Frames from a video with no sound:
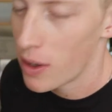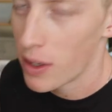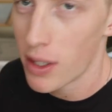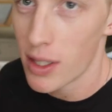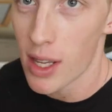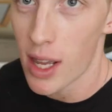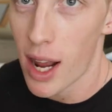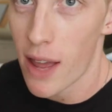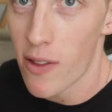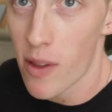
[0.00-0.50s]

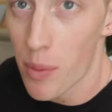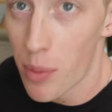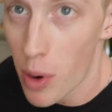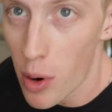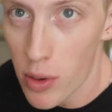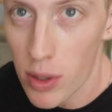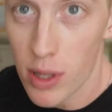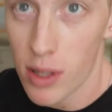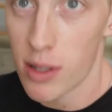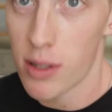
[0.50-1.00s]
Because I'd have the
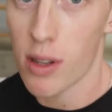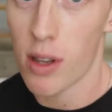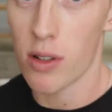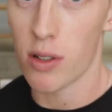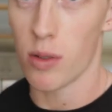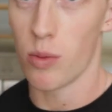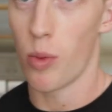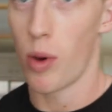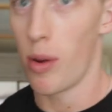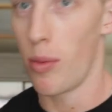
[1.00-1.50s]
protein sludge
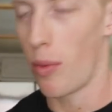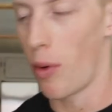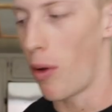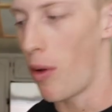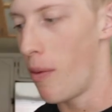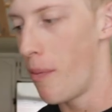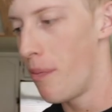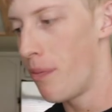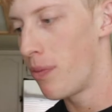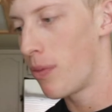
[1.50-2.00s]
in one
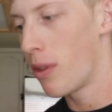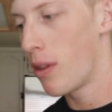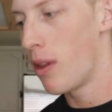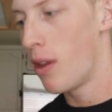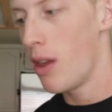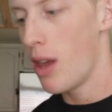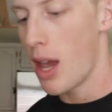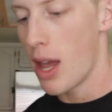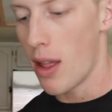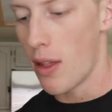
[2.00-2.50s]
bowl,
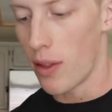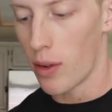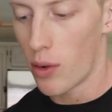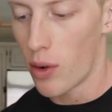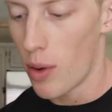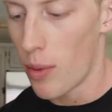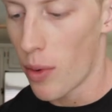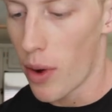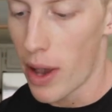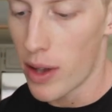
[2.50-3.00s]
and then the
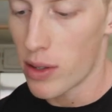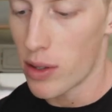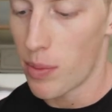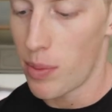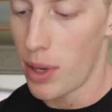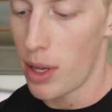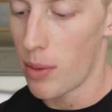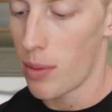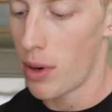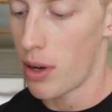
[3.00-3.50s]
cream rice with
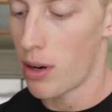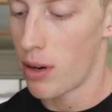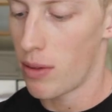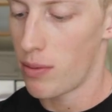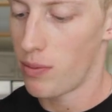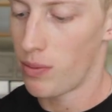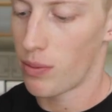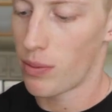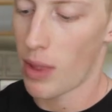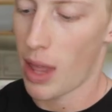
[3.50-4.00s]
peanut butter
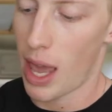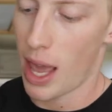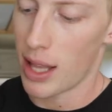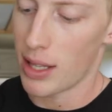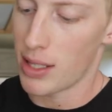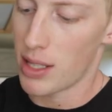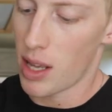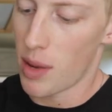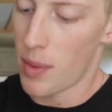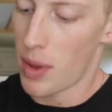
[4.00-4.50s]
and
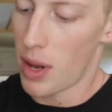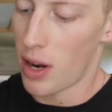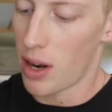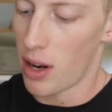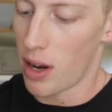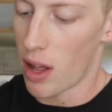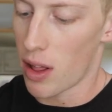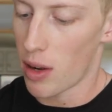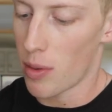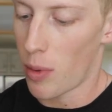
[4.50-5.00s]
cinnamon in
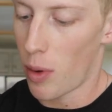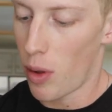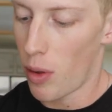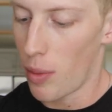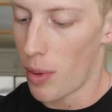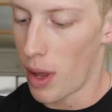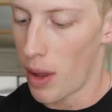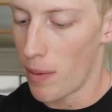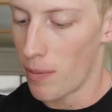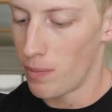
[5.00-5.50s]
another bowl,
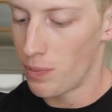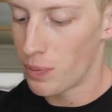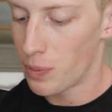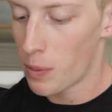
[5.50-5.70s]
but